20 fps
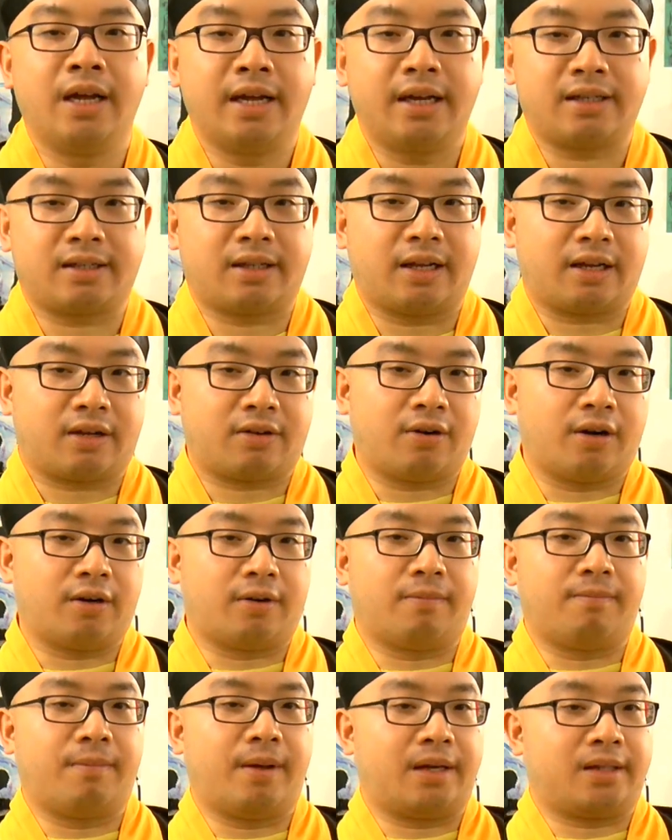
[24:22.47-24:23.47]
It's like trying
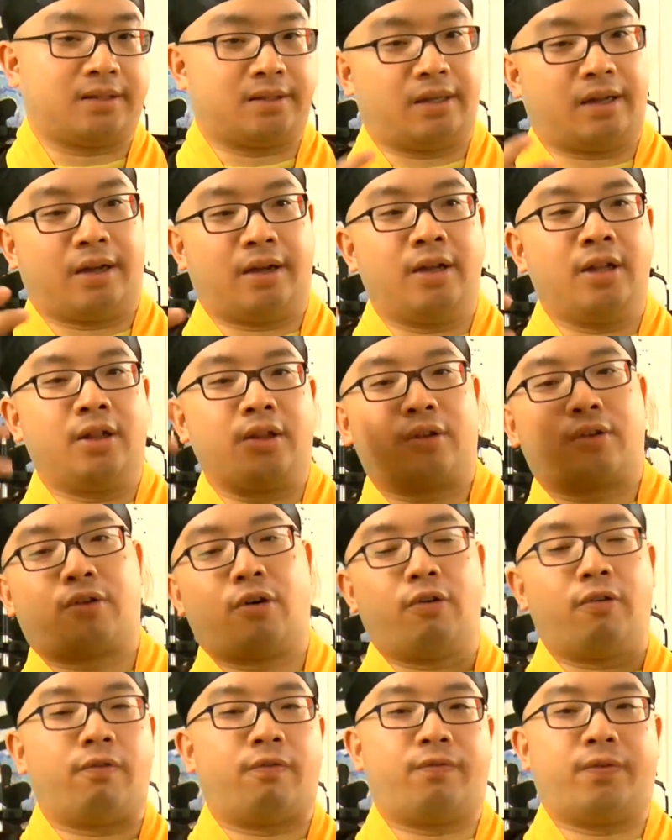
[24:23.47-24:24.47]
to mix
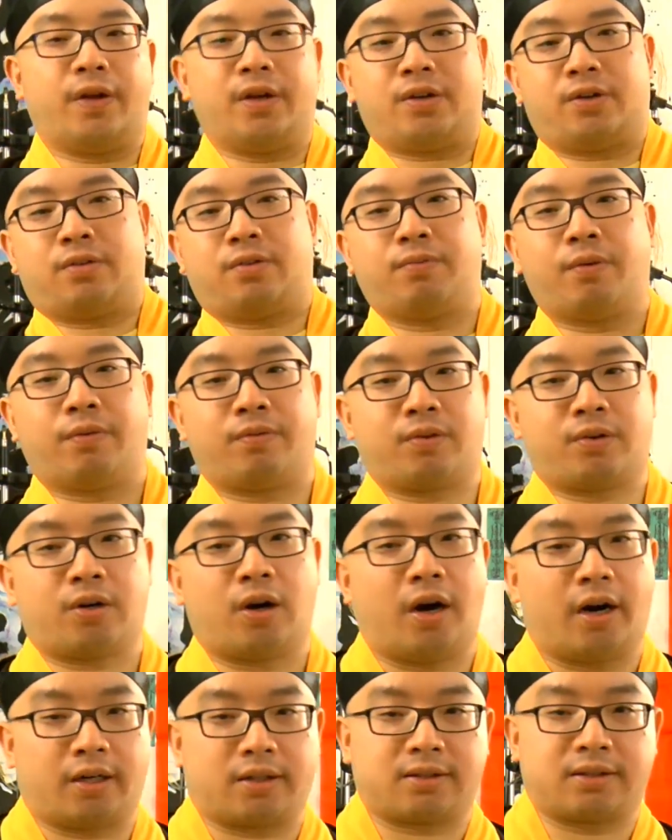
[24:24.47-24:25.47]
goldfish with
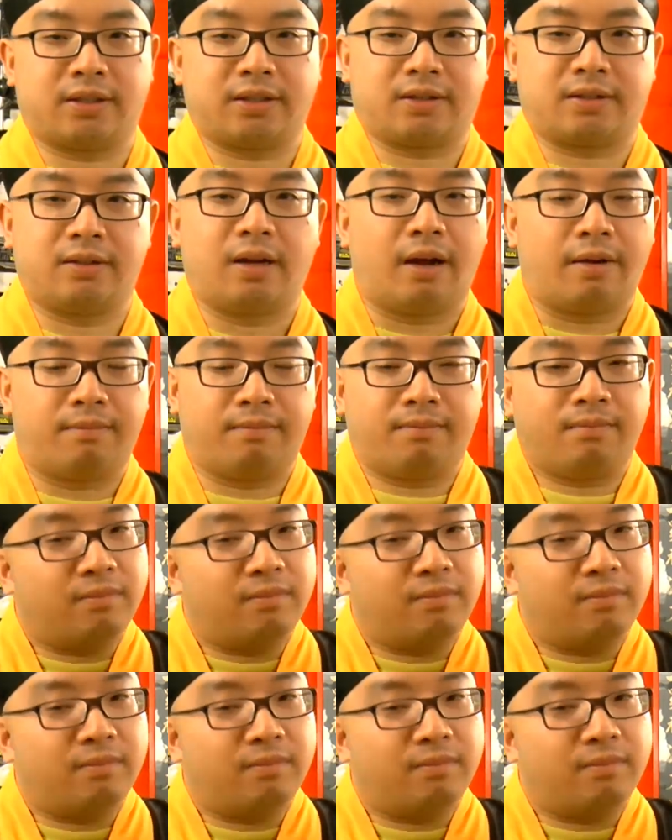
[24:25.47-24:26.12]
sharks. It's not